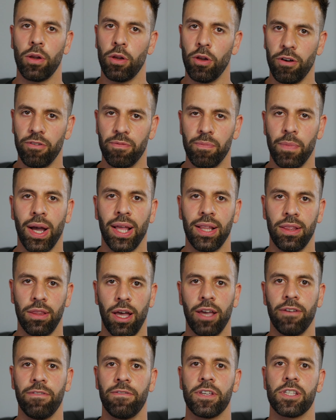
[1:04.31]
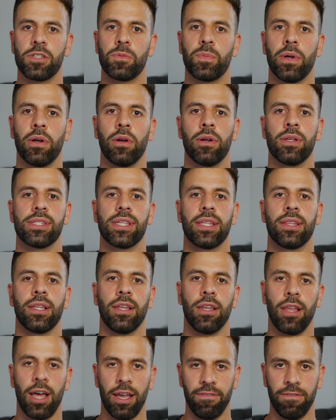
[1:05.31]
A lot of my life experience and
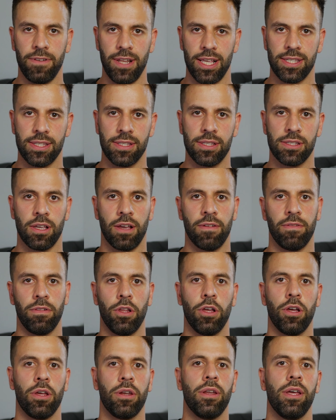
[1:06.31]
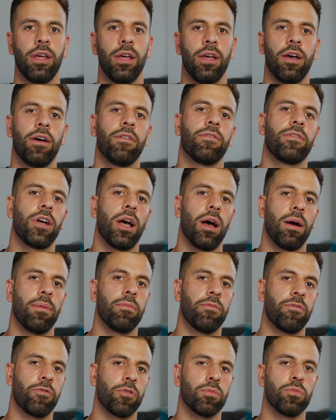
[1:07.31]
the life lessons I've learned have
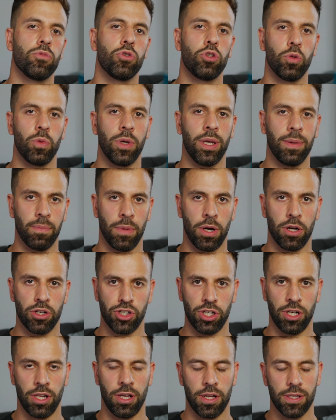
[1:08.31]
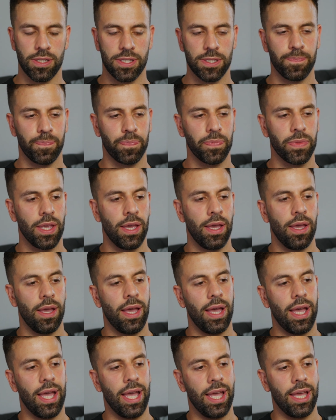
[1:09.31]
come from doing martial arts.
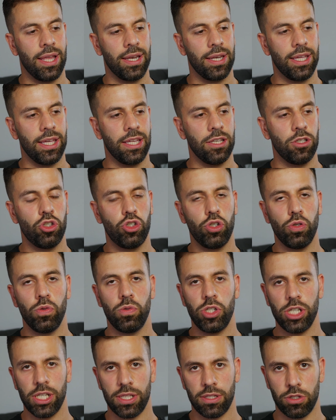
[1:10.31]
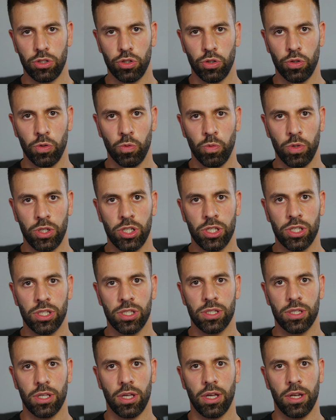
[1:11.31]
And in jiu-jitsu, which
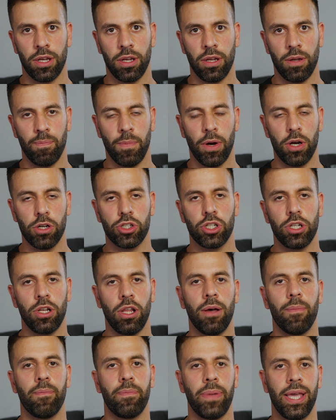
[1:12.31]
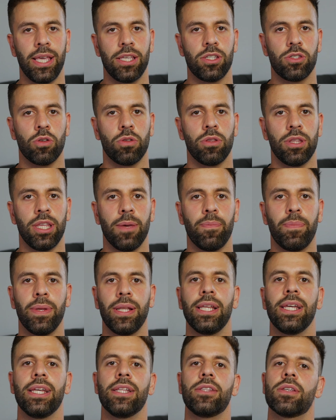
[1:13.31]
is a martial art based on the
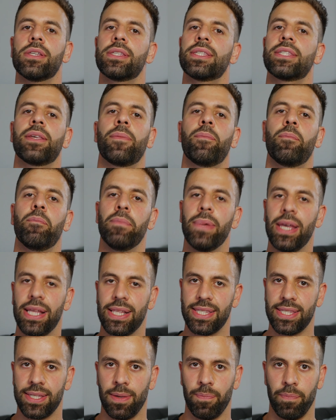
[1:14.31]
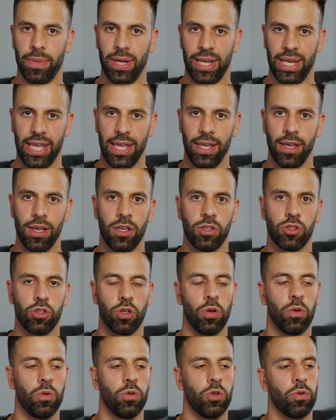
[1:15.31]
ability to submit somebody.
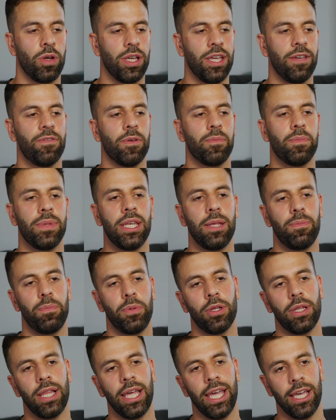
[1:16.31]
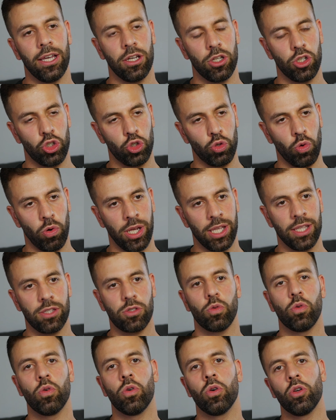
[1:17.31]
So you're either manipulating a joint
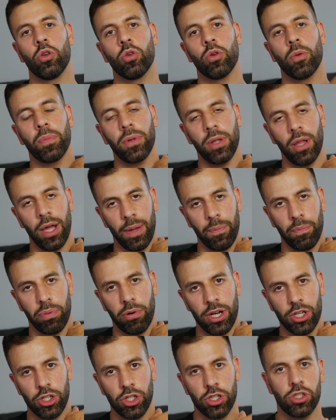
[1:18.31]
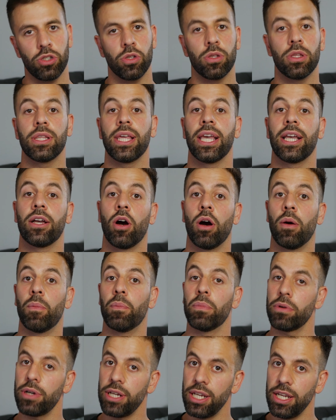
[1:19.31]
or you're applying pressure so that they can't
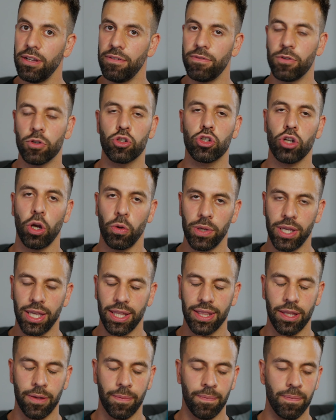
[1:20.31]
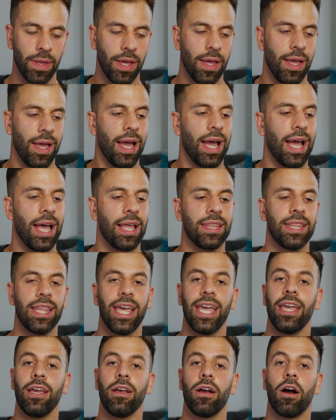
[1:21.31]
breathe, you're choking them. And
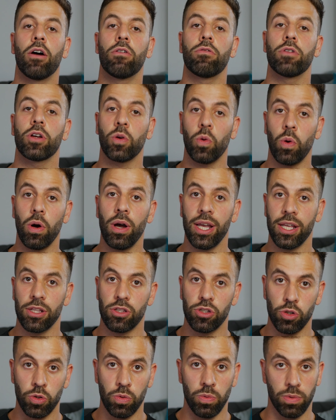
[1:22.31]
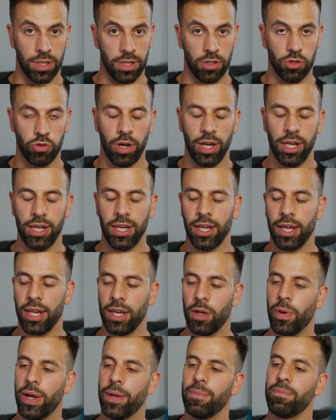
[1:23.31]
they are required to, in training
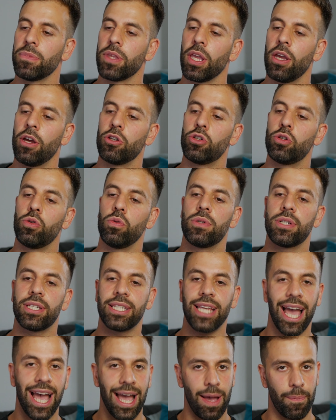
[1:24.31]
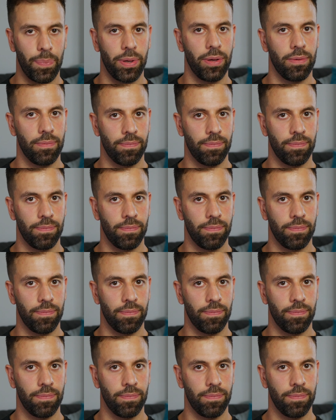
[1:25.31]
anyway, to tap.